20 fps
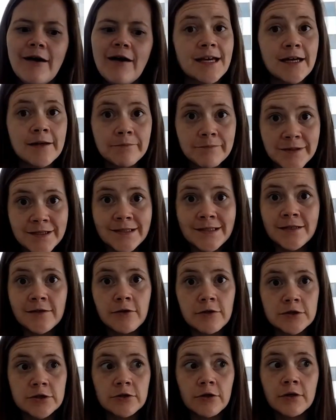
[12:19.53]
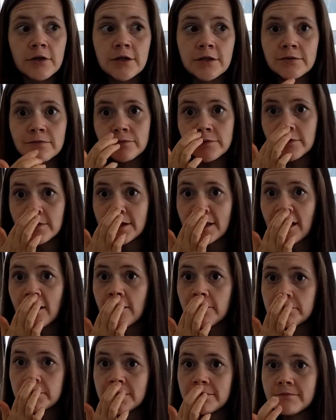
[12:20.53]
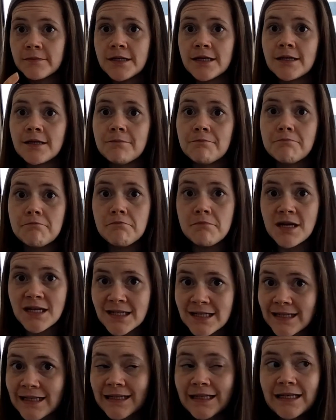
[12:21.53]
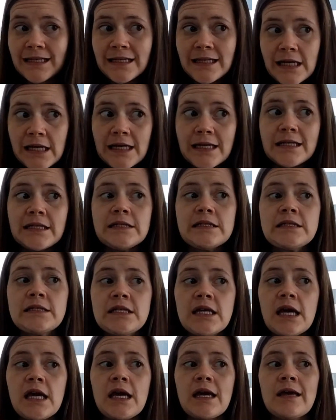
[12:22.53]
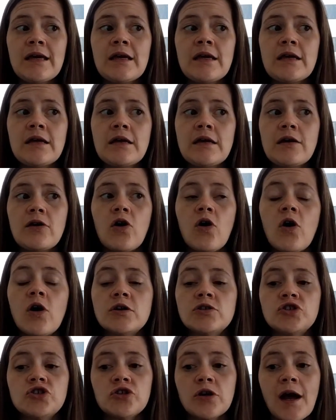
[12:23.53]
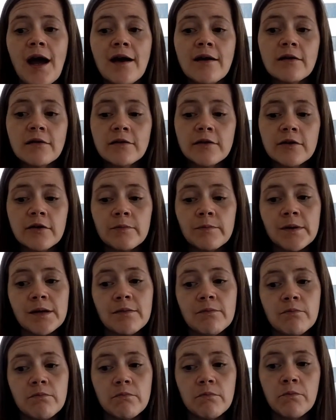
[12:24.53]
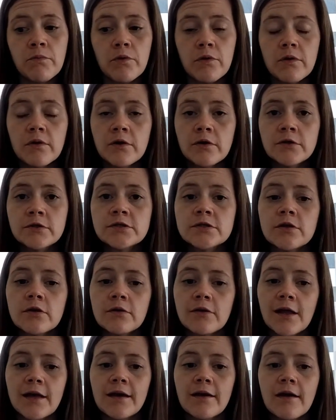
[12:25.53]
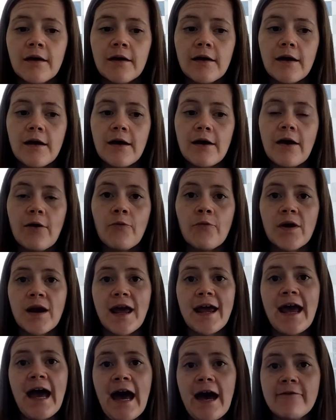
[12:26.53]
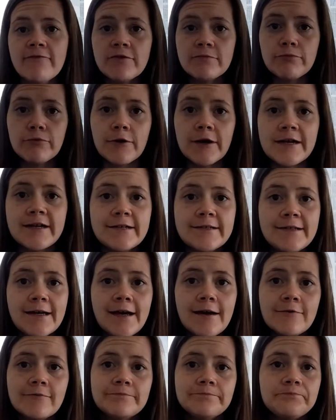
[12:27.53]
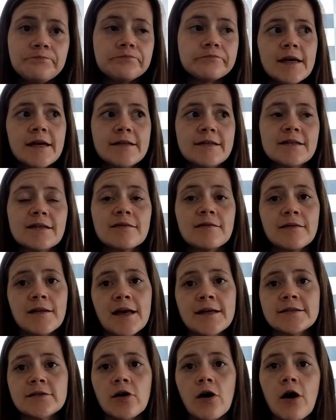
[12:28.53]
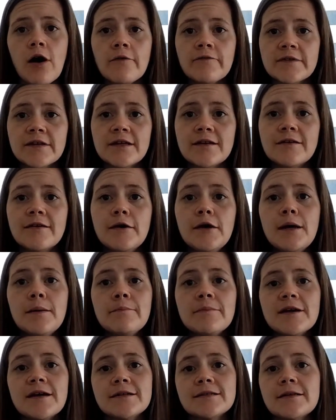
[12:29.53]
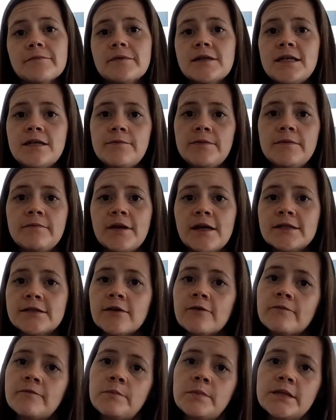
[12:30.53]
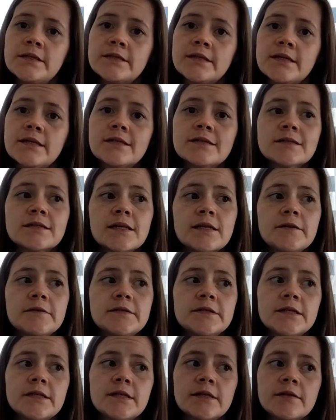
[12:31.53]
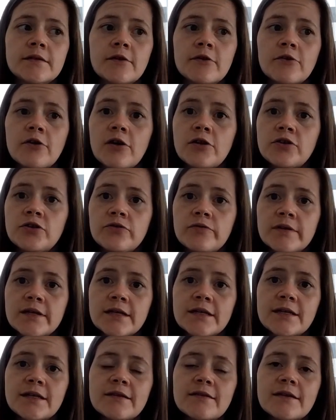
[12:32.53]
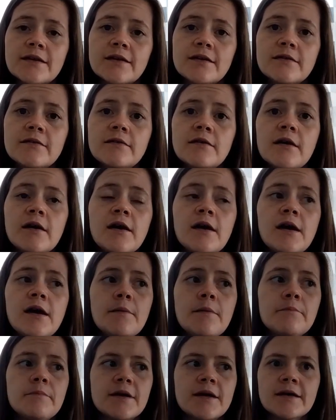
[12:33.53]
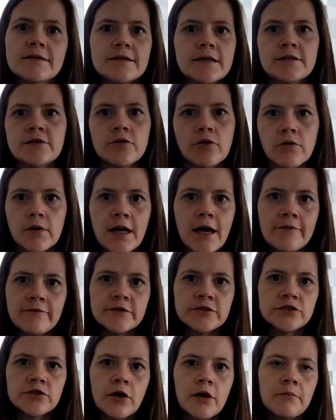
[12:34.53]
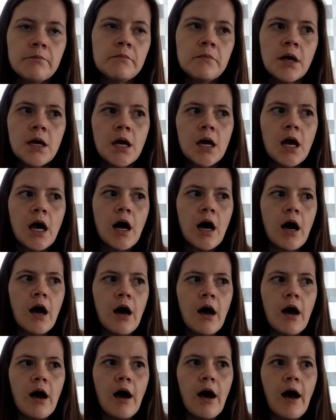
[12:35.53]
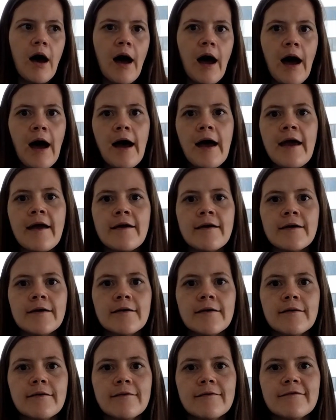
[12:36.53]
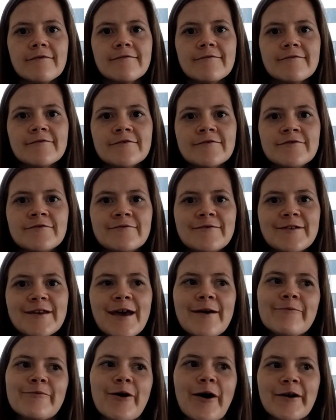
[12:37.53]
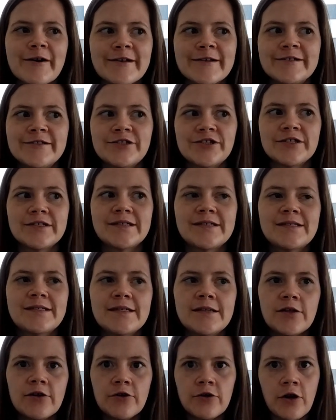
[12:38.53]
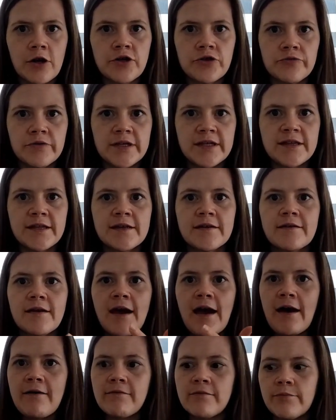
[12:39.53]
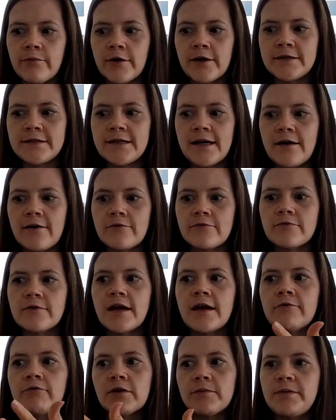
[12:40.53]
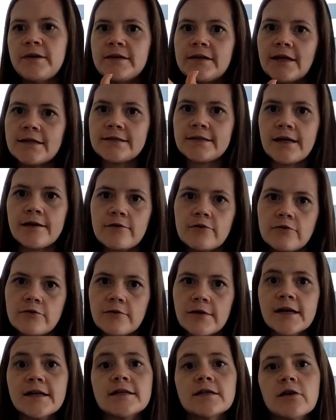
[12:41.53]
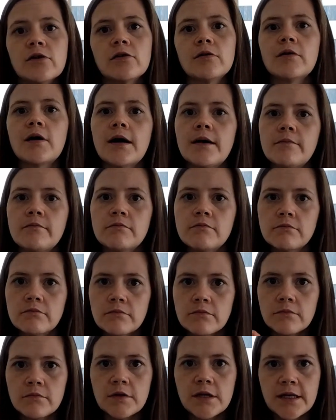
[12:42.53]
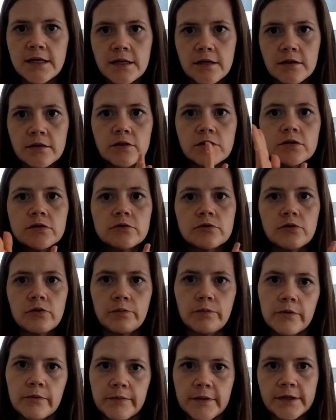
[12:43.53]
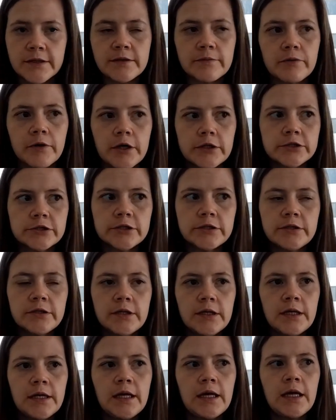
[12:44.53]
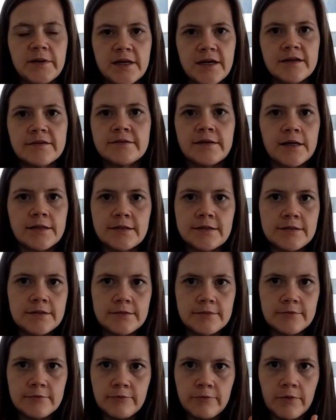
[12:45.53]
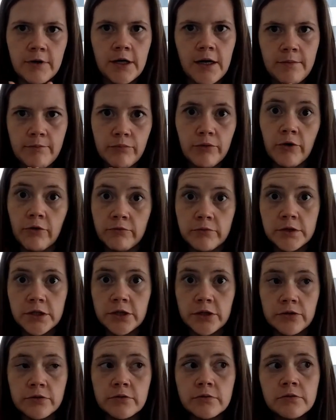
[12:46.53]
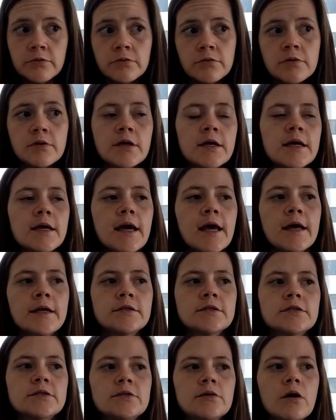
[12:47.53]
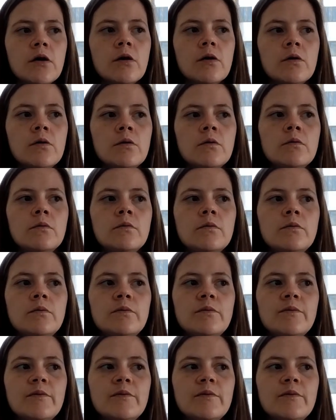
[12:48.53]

Staying busy in Australia has really helped me mentally stay on track a little bit more. So like when I have a breakdown, it's less often because I'm keeping myself busy instead of sitting there not doing anything because I don't have a job. I am not going to just sit there and not do anything, have a breakdown, and repeat that cycle until I'm in a super big depression, because that's what I'm prone to do. And so